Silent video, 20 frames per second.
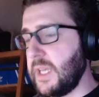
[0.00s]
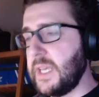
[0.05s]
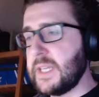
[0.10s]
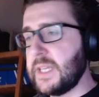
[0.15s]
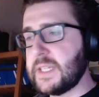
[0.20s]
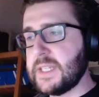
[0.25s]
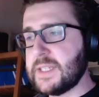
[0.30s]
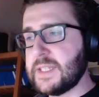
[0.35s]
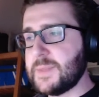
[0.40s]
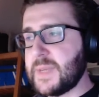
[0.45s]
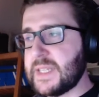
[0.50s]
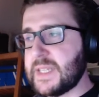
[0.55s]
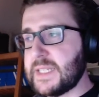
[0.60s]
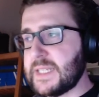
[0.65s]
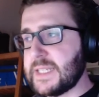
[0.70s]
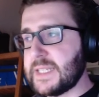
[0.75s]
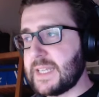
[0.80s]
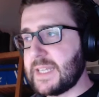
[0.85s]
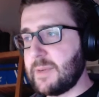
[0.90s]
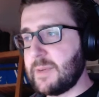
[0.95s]
This is basically
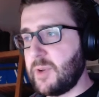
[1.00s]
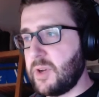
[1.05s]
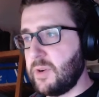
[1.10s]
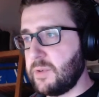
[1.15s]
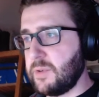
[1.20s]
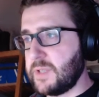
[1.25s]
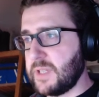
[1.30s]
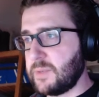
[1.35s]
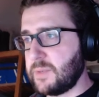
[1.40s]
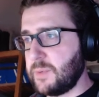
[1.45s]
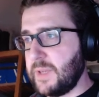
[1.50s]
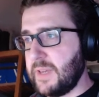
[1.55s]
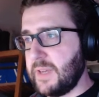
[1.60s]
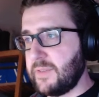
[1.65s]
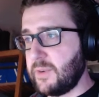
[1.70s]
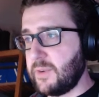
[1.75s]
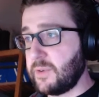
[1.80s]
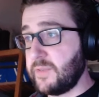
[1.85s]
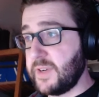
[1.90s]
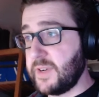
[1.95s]
the same code that we have,
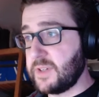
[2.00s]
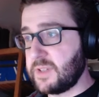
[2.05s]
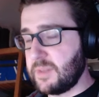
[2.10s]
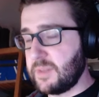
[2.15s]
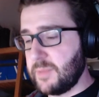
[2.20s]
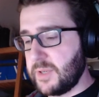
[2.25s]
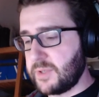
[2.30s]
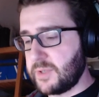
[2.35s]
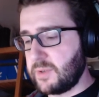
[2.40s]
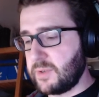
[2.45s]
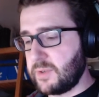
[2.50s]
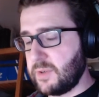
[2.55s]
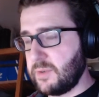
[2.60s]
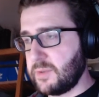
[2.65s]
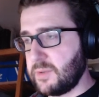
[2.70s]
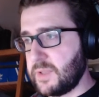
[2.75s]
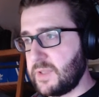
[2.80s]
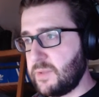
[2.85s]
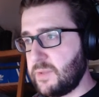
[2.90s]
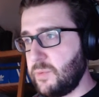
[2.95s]
or very similar to
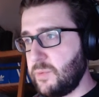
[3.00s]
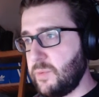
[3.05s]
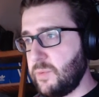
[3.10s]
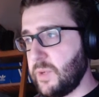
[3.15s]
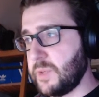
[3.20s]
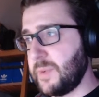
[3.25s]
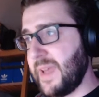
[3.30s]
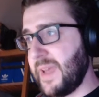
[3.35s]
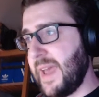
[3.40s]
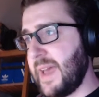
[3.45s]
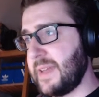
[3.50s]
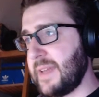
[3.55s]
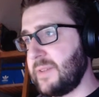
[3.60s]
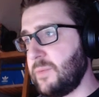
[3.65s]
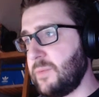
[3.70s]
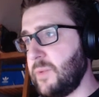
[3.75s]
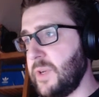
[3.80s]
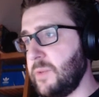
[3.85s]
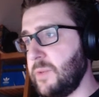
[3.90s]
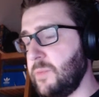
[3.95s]
code to what we had
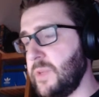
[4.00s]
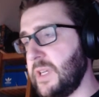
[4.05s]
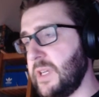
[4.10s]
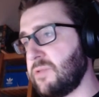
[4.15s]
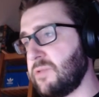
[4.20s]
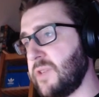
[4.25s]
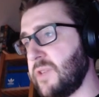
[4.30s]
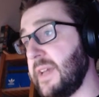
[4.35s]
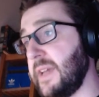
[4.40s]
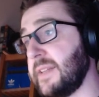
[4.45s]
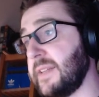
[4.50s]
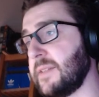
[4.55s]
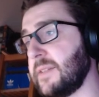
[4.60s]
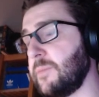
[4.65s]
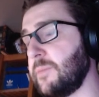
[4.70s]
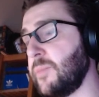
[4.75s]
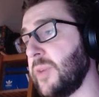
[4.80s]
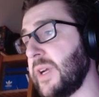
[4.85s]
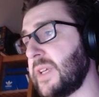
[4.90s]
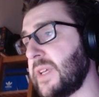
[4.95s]
when we created
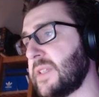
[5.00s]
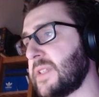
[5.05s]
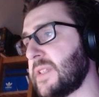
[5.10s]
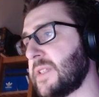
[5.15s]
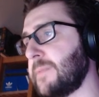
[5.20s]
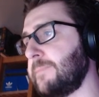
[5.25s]
bricks.